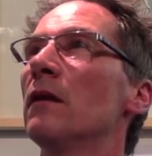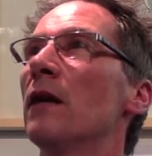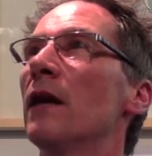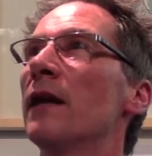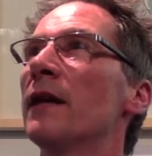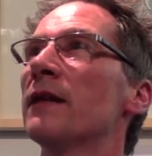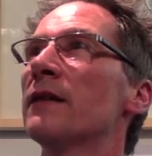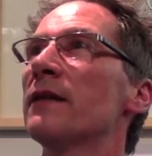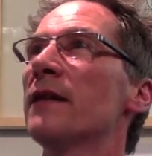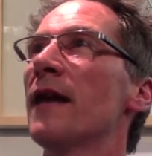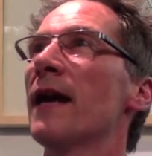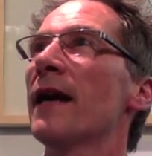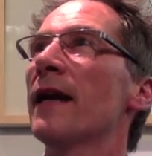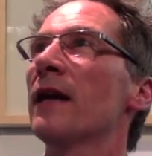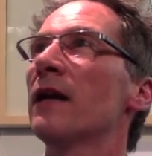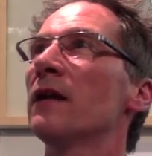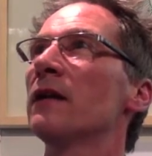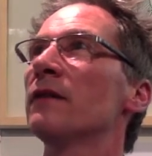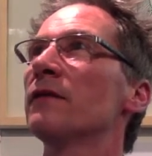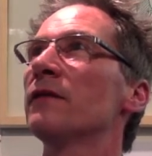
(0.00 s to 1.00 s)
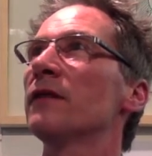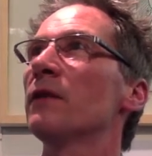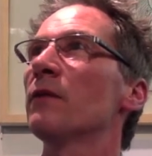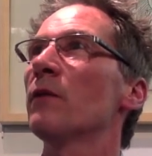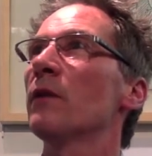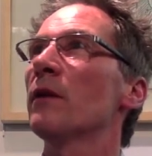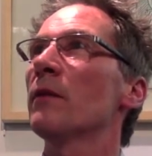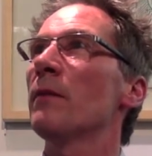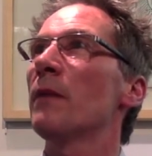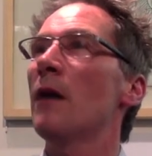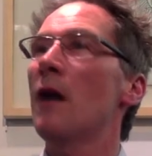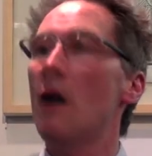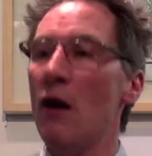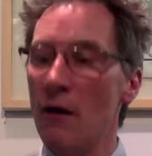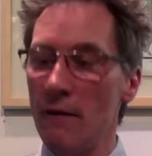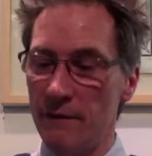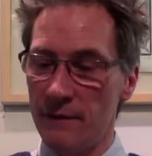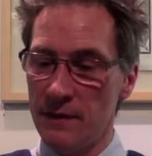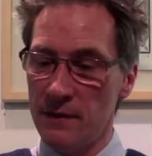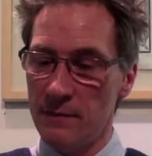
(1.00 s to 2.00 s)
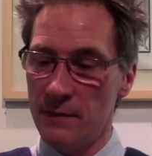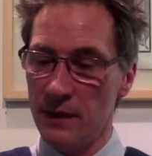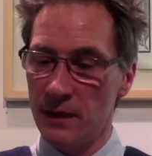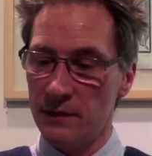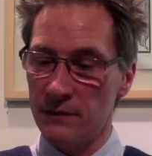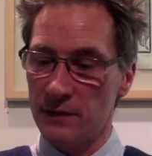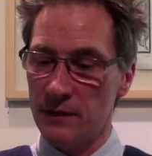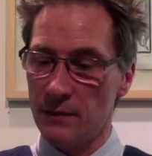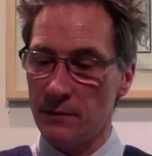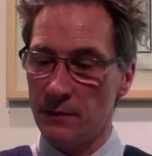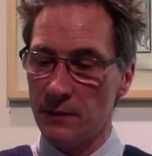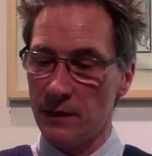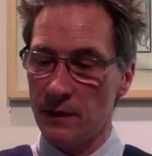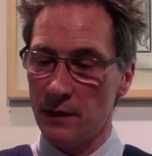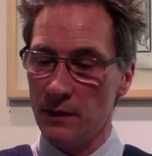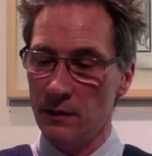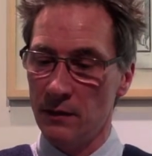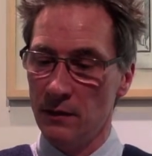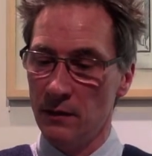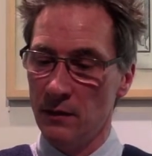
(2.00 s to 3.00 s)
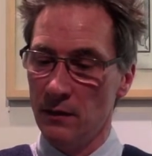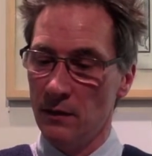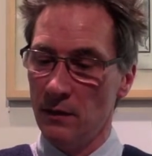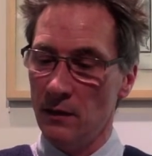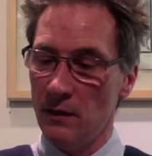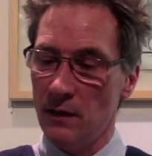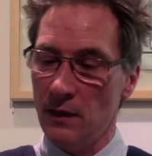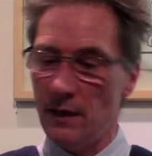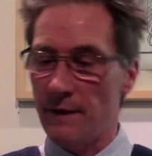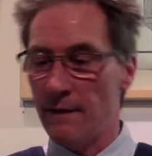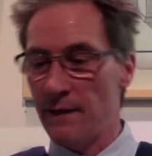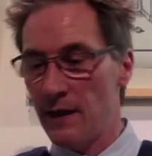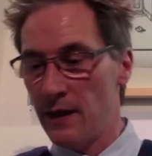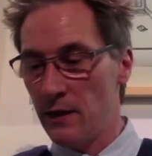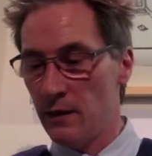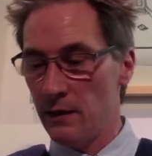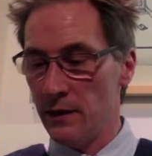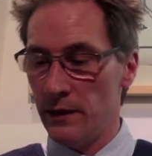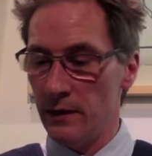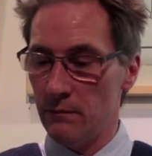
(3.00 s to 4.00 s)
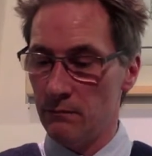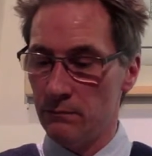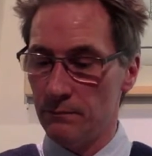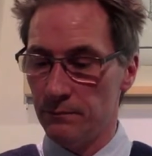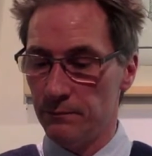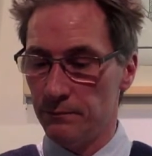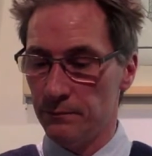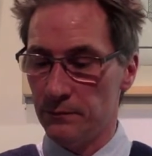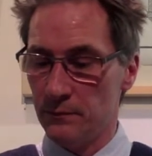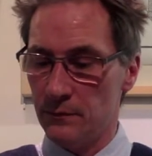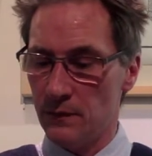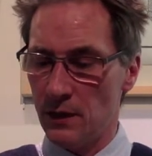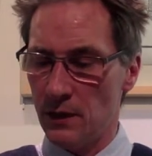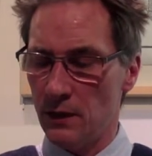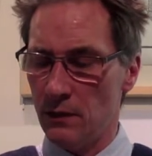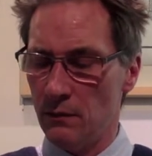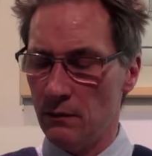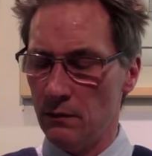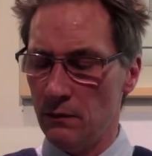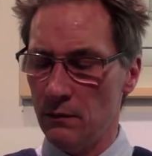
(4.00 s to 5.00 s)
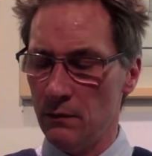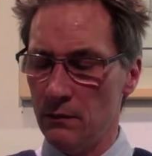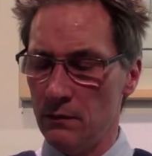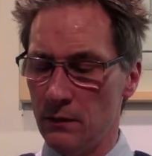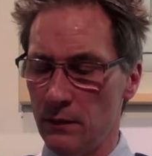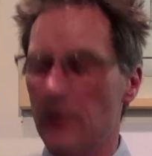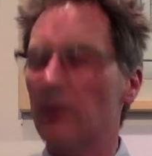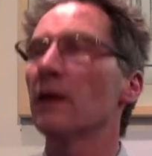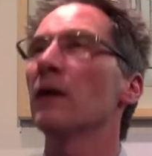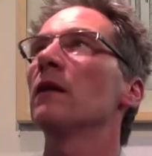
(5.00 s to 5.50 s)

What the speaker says: And it's that kind of thing where I'm half in the middle of something. And then I think, oh, I think